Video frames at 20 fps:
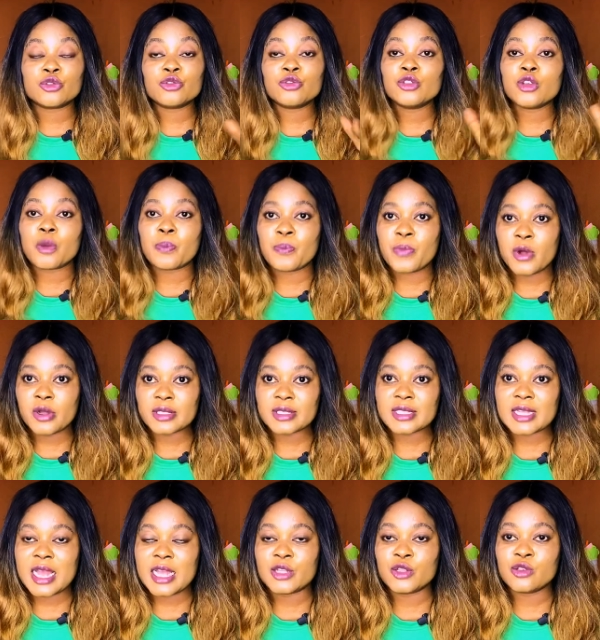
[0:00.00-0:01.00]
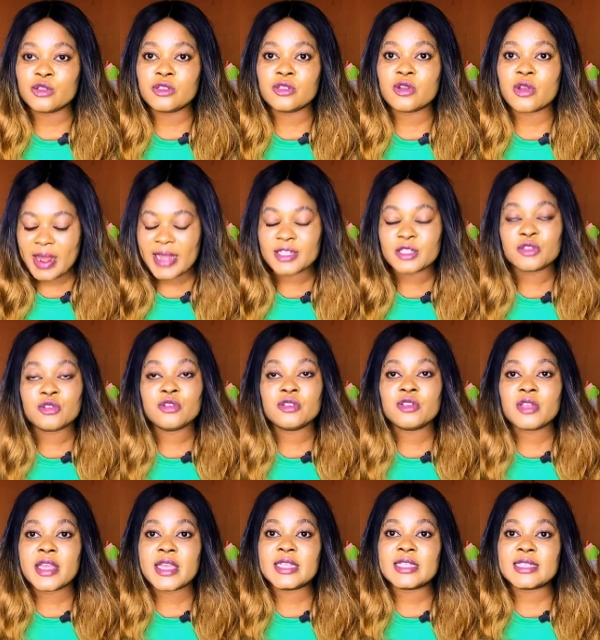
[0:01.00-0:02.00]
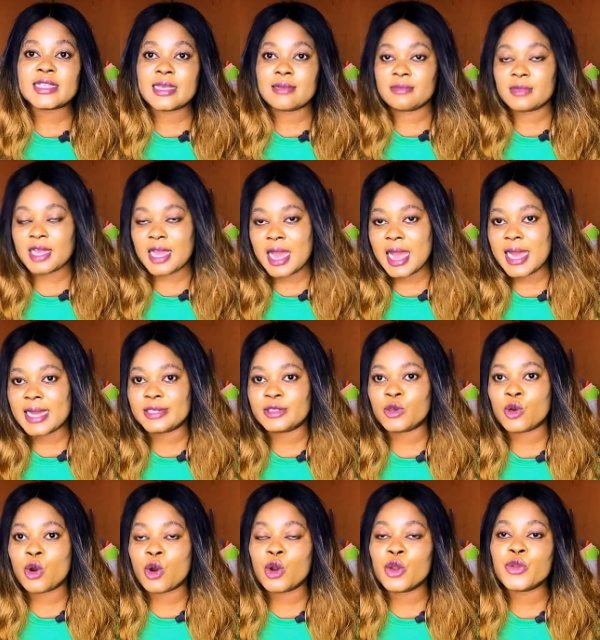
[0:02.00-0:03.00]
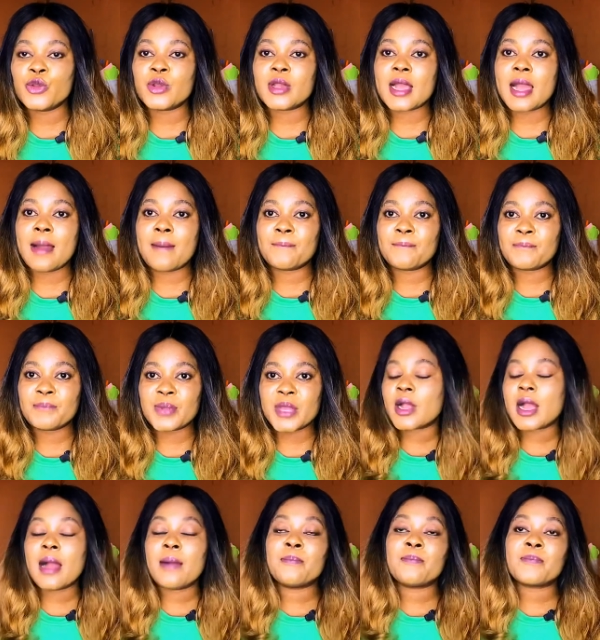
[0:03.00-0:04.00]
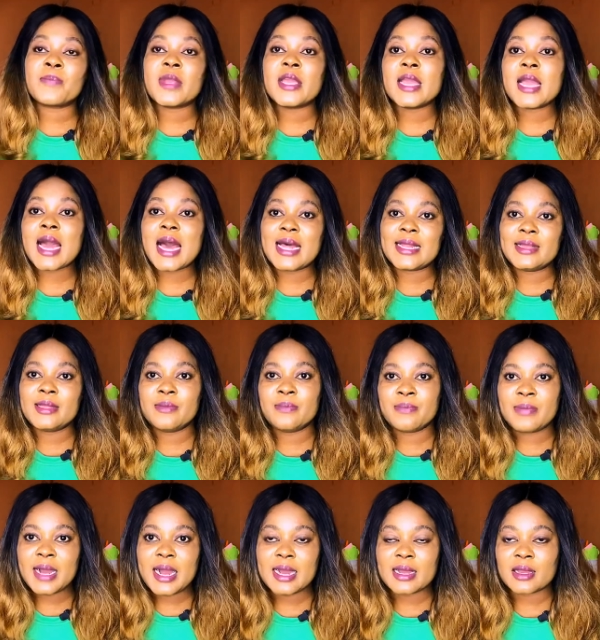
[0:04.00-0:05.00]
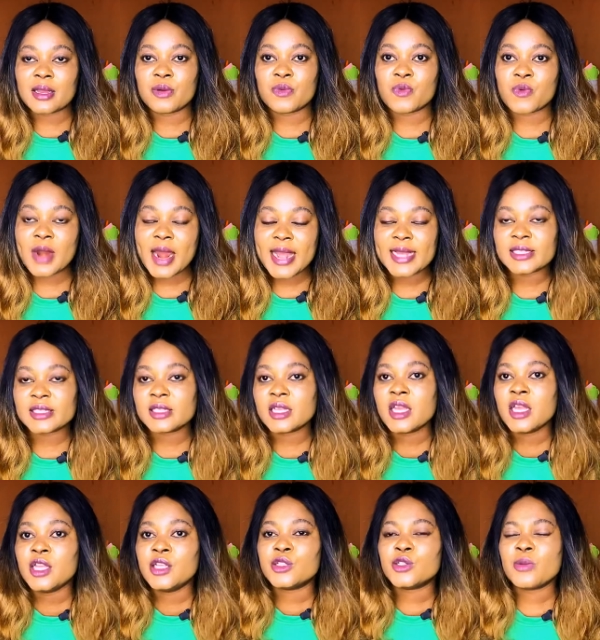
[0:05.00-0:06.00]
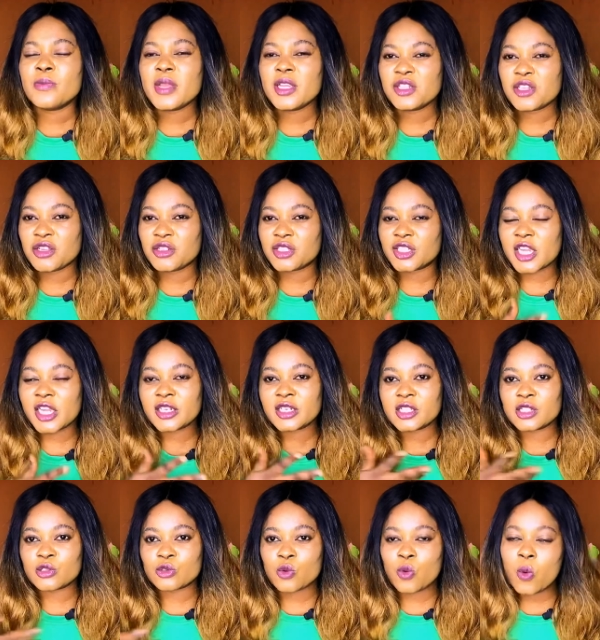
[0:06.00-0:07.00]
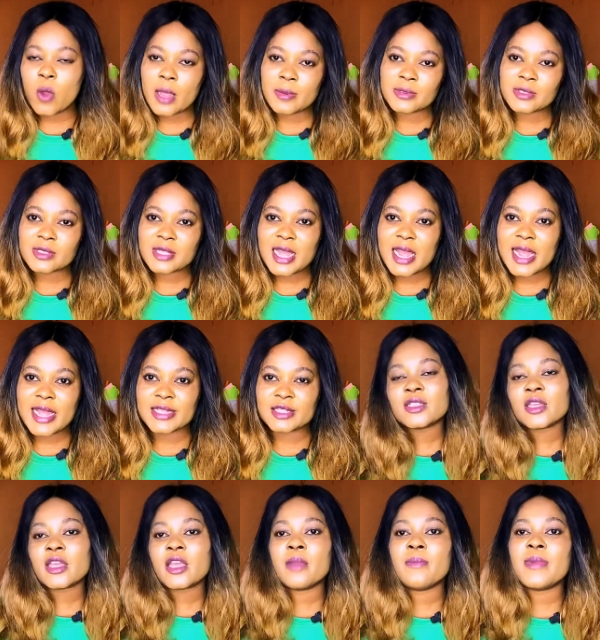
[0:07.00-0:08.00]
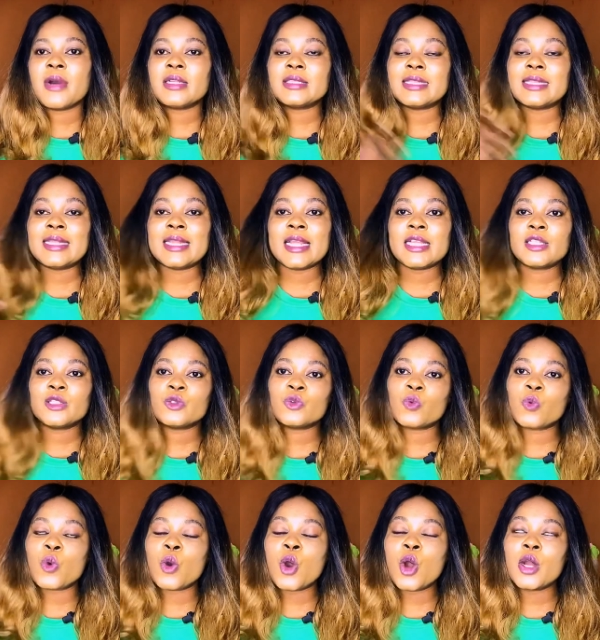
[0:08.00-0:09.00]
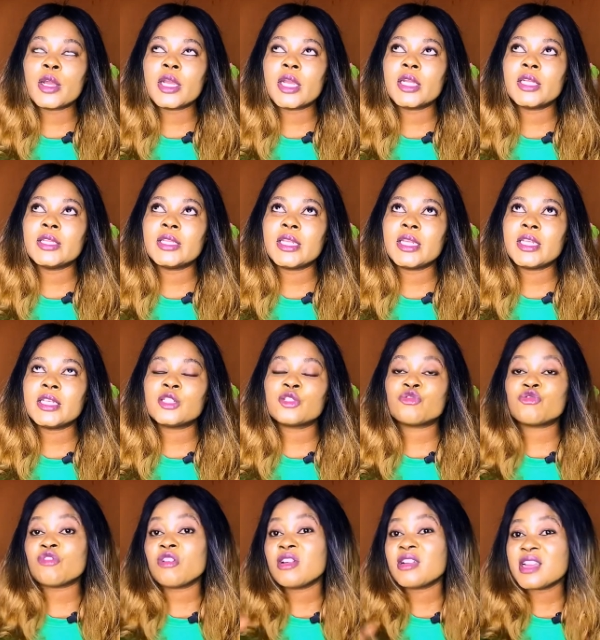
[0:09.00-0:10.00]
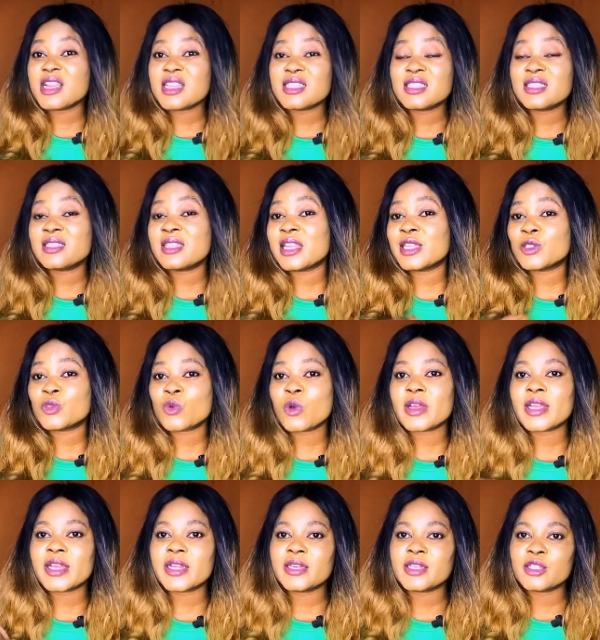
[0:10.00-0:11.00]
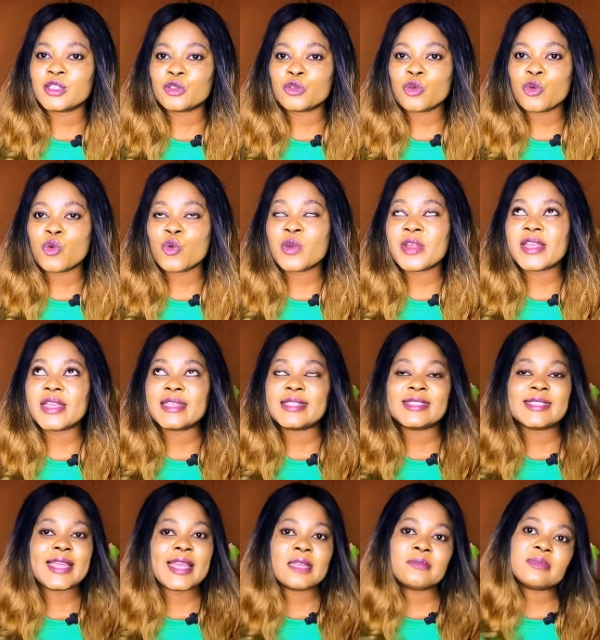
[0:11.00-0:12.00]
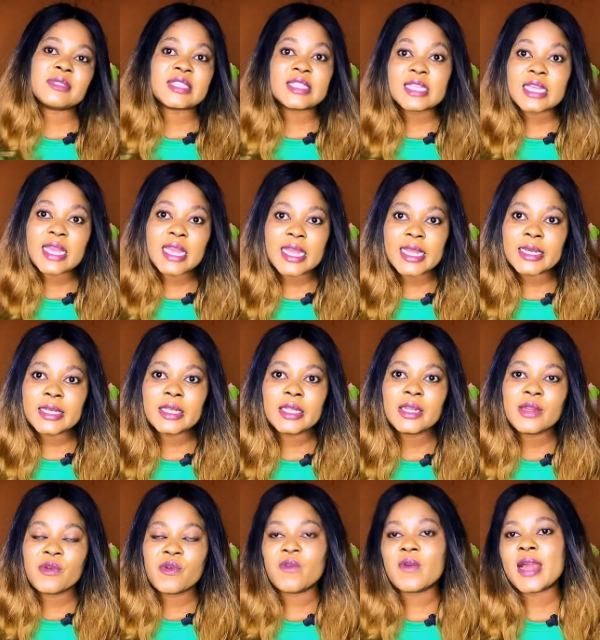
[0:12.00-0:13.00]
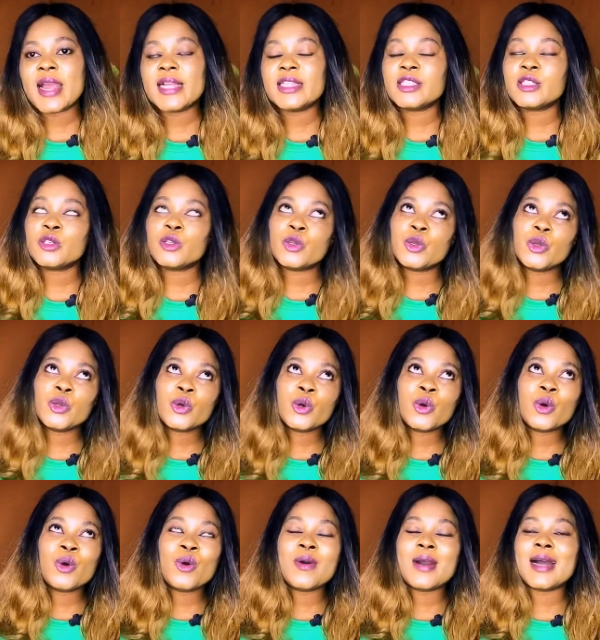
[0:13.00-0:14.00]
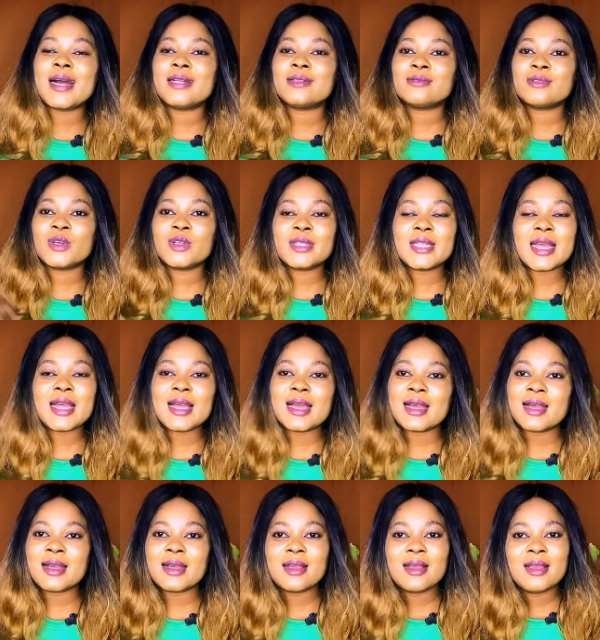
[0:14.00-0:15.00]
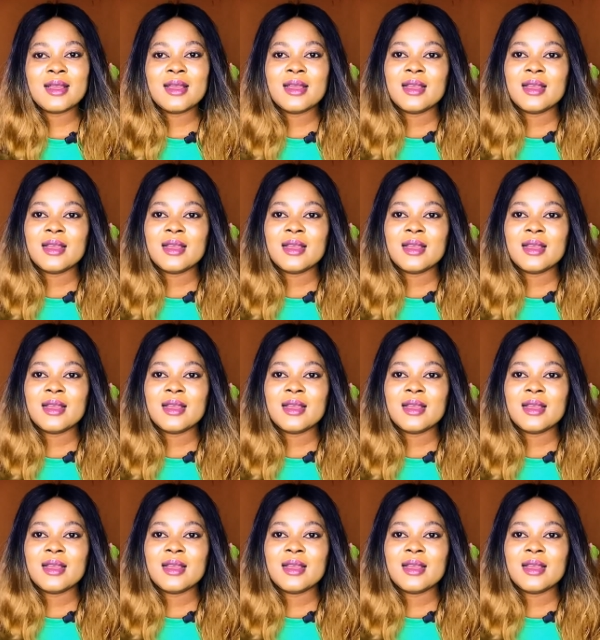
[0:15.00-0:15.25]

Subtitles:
your portal, use your ATM card, or you can pay at the bank, right? So make sure you check the school website. Let's talk about network. The strongest network in the school is MTN, right? Glow and other